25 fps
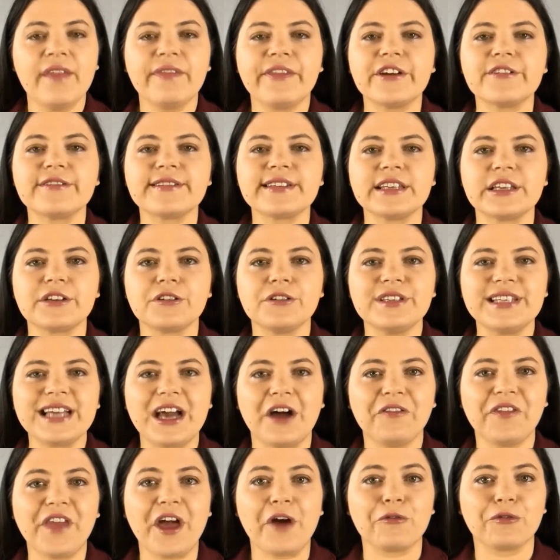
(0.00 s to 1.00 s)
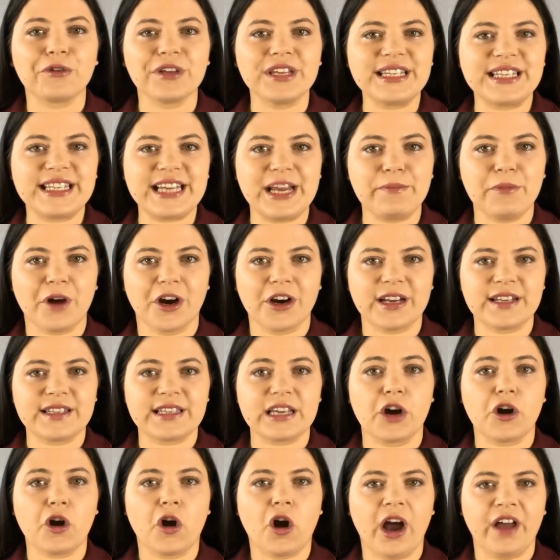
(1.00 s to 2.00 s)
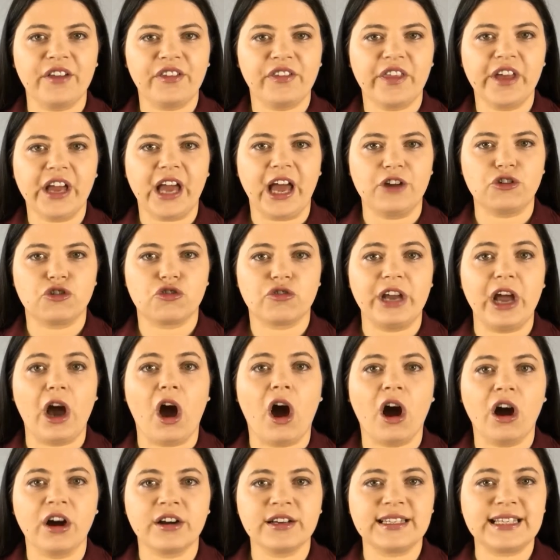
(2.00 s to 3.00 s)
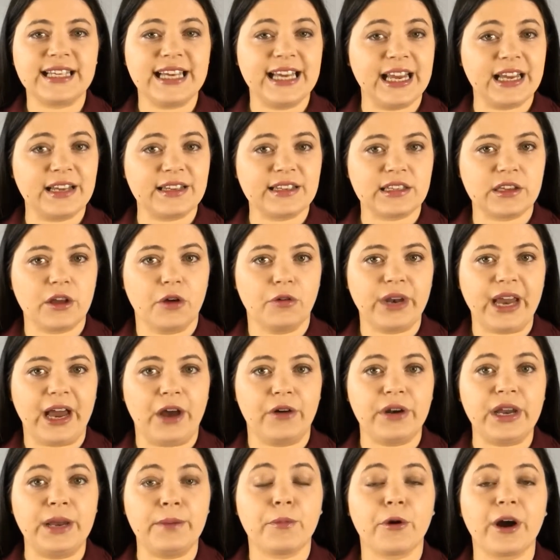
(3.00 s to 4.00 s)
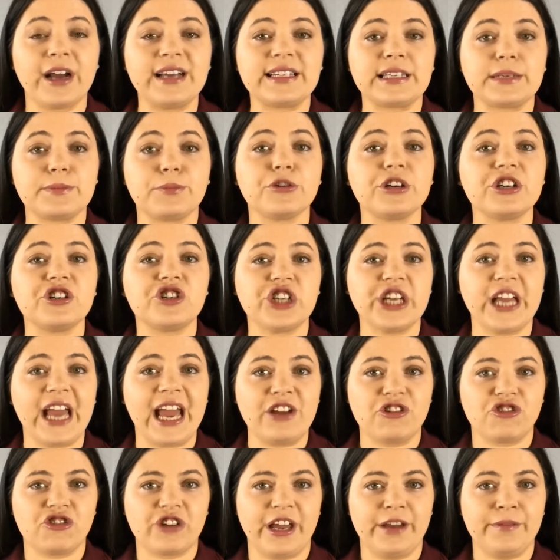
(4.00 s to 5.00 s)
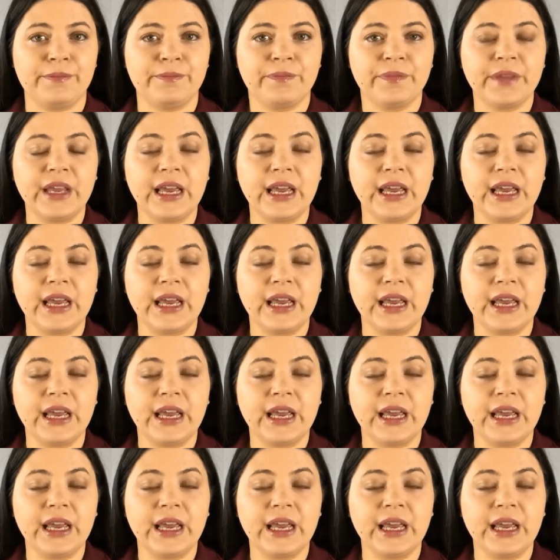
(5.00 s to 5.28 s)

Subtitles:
there's little doubt that real estate markets across the country are seeing a slowdown in price appreciation.